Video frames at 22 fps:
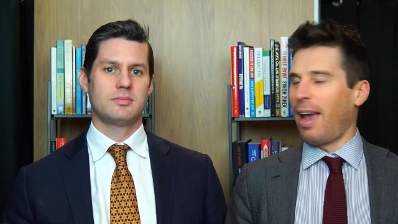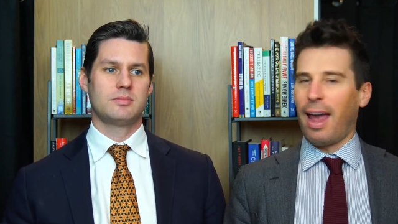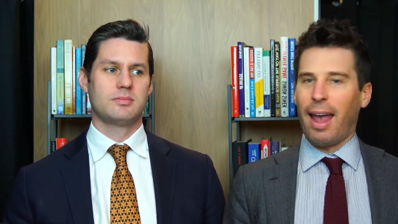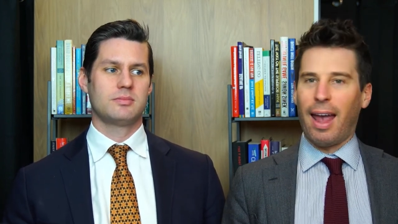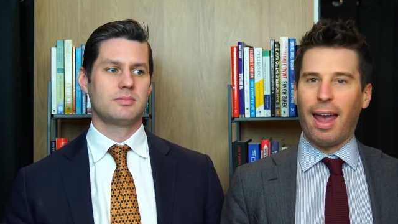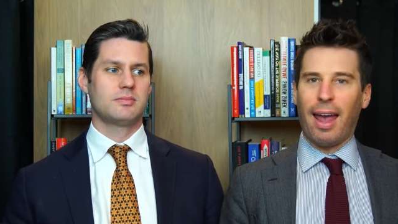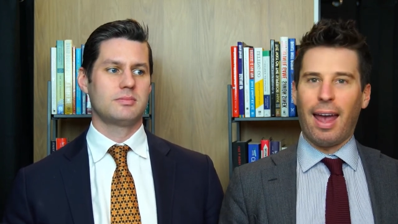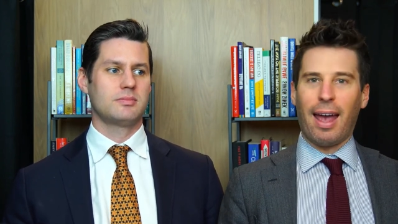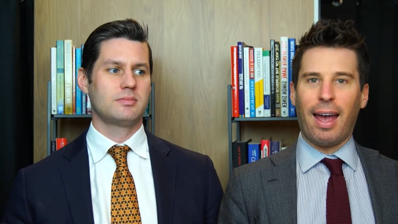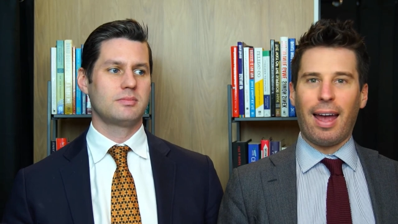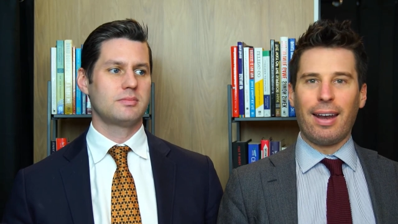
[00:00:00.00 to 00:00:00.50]

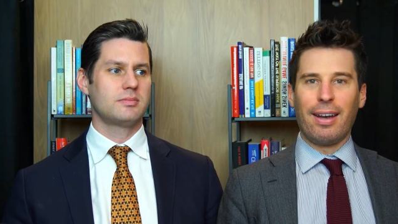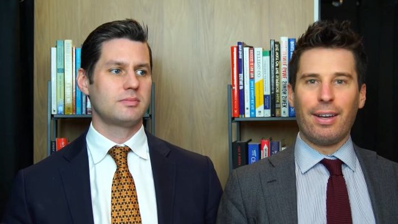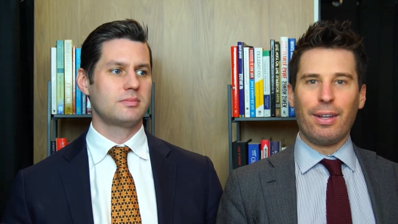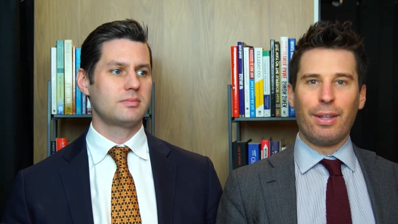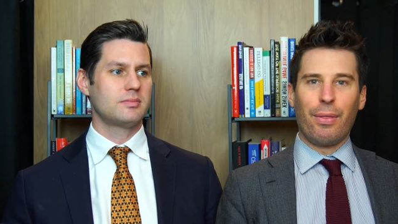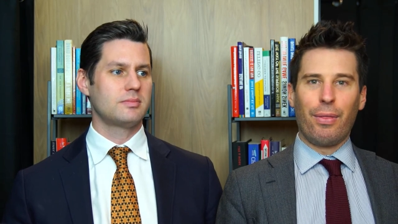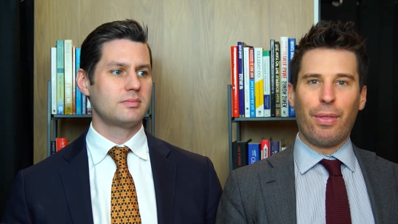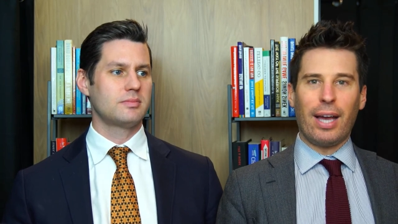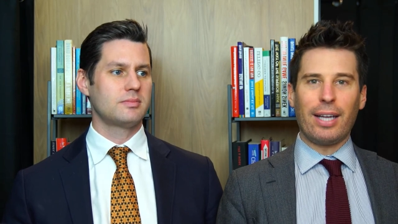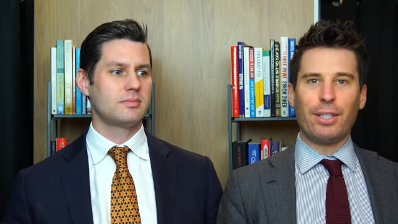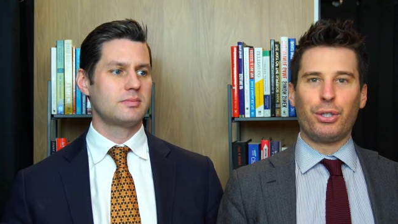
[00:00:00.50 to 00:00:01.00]

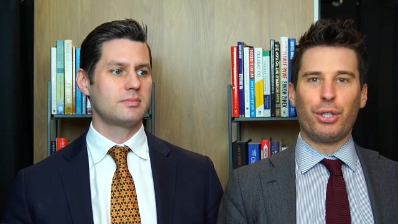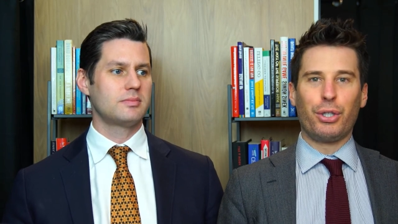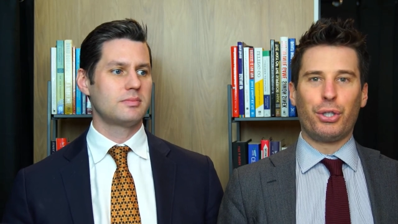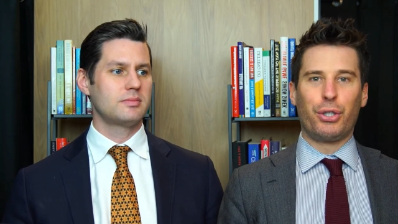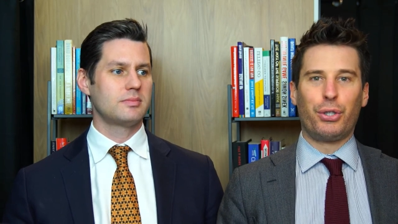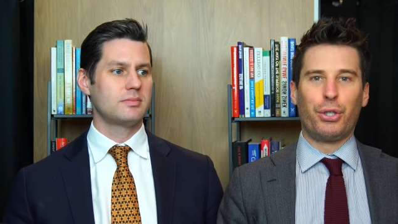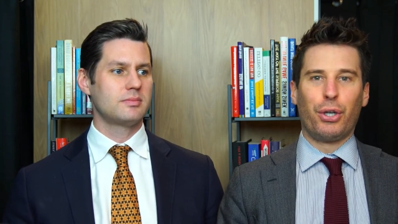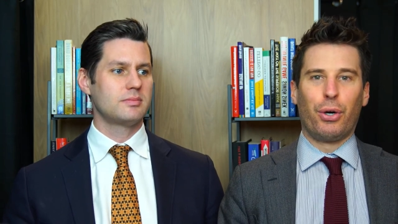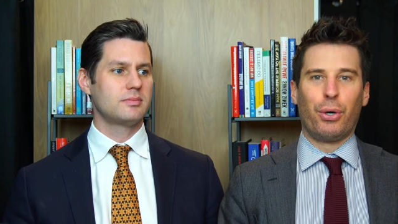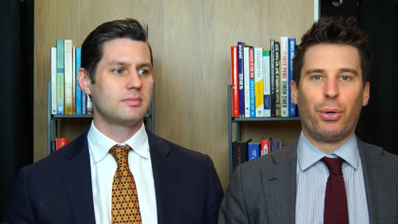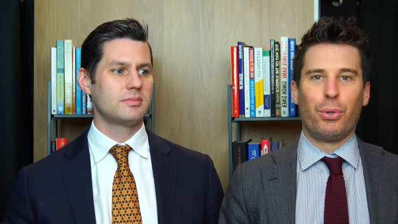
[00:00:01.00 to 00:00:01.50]
Speaker 1: And that
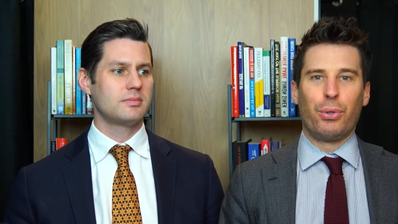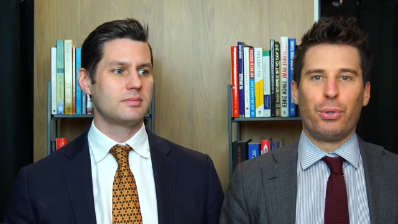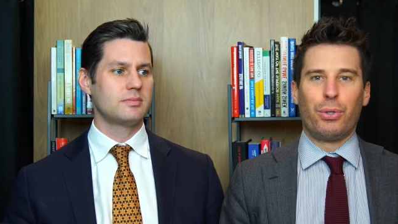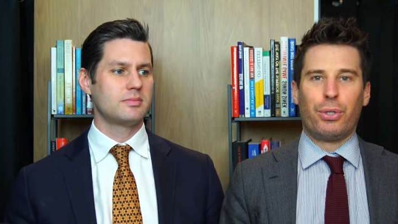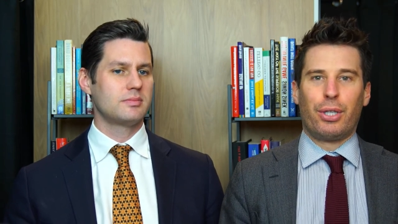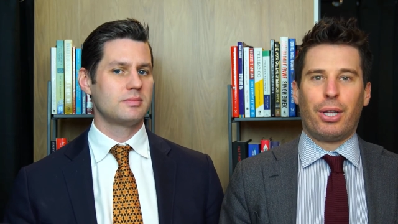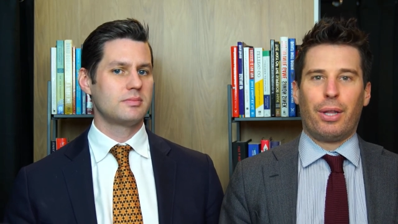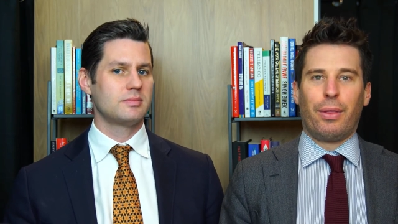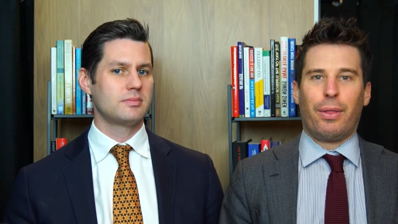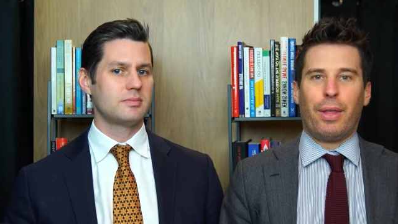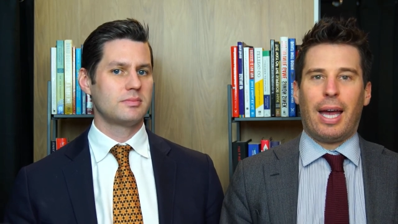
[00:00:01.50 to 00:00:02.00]
just
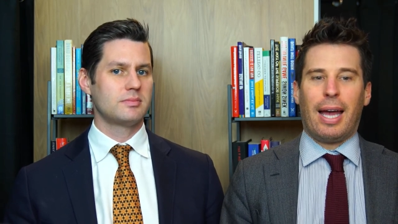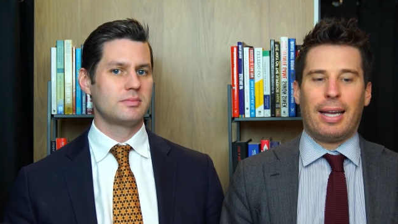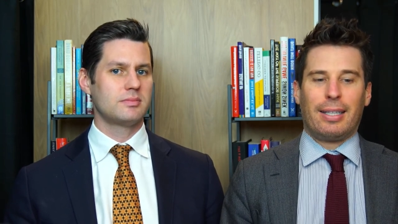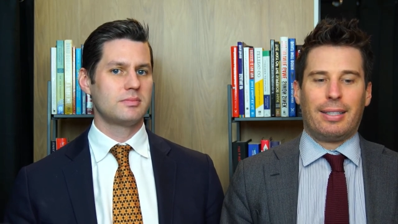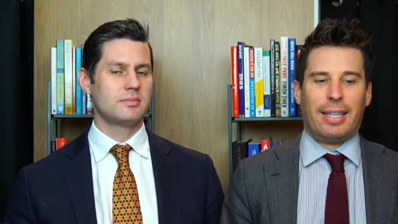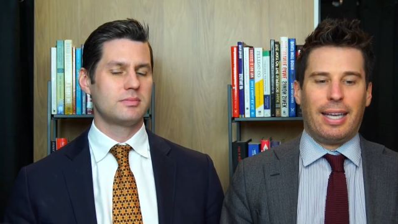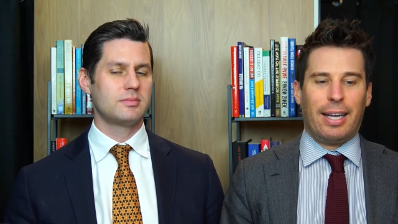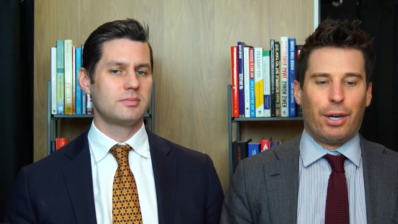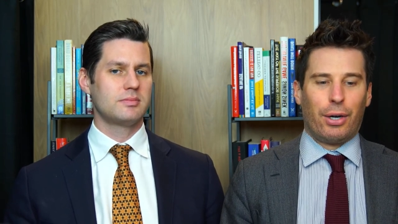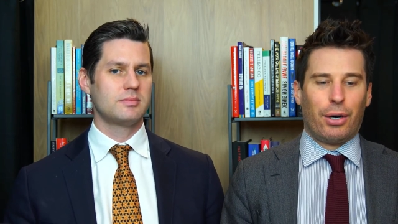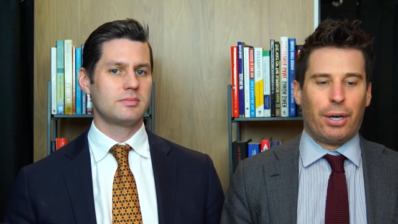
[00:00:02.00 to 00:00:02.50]
shows
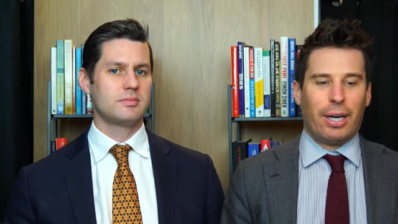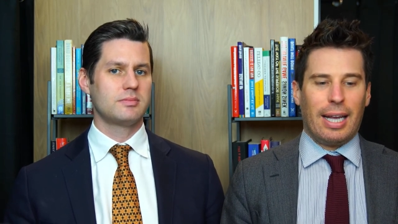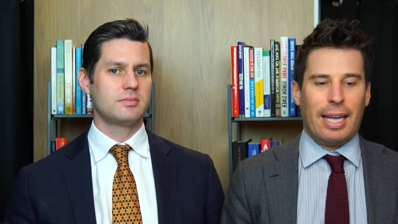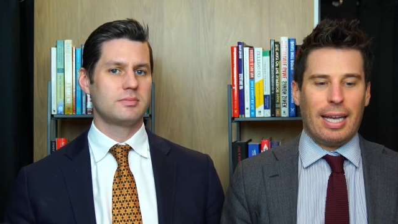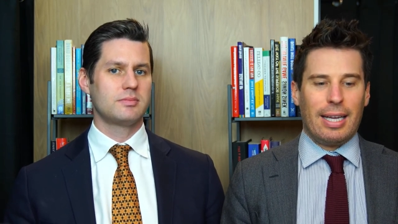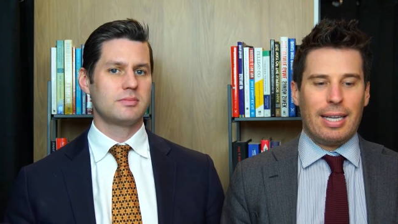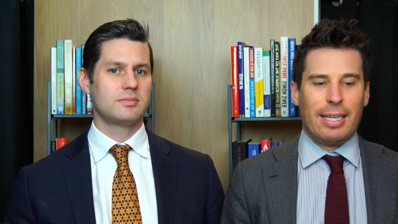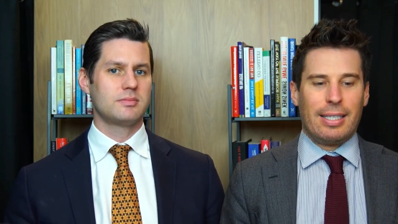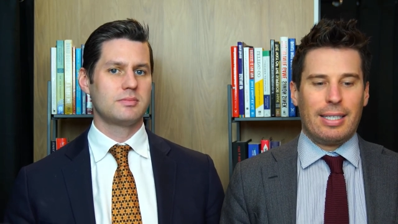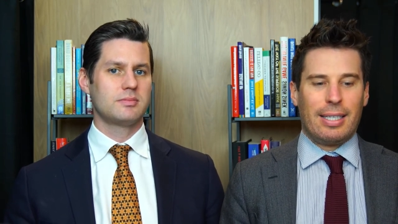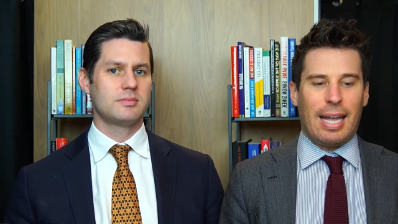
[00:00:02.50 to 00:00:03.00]
that there
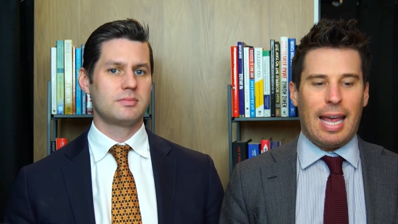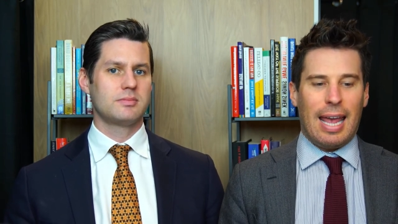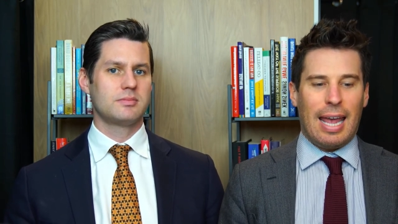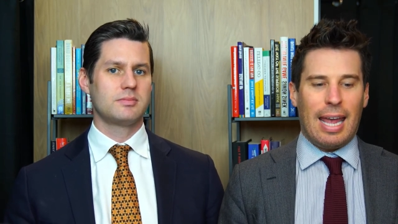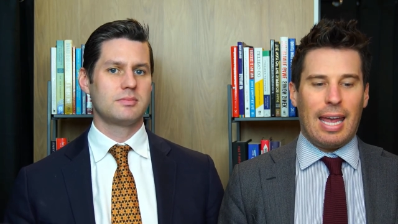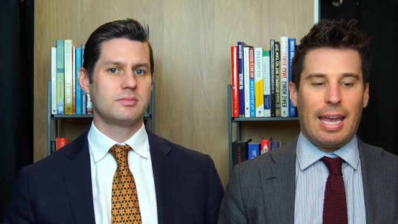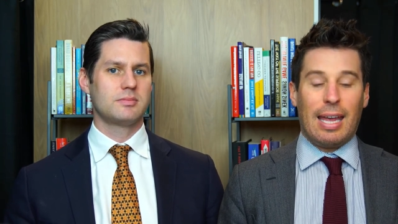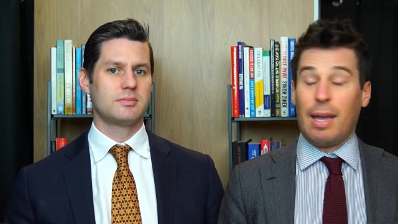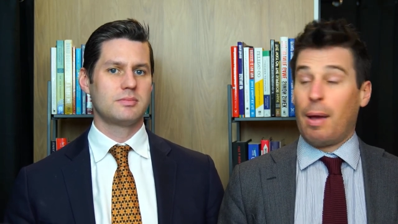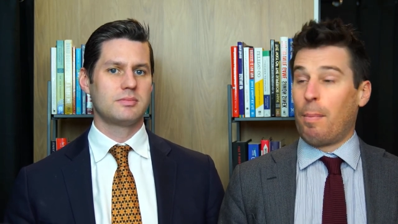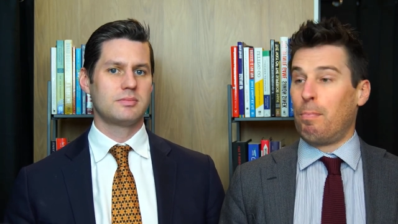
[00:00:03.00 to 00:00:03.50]
is
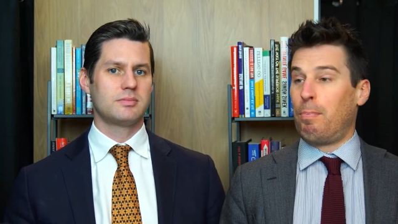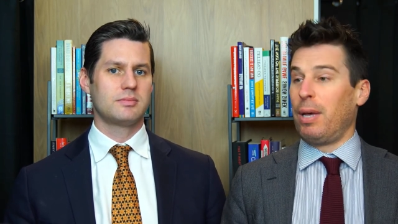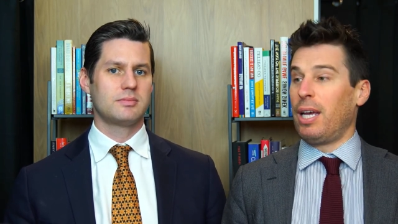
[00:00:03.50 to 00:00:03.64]
a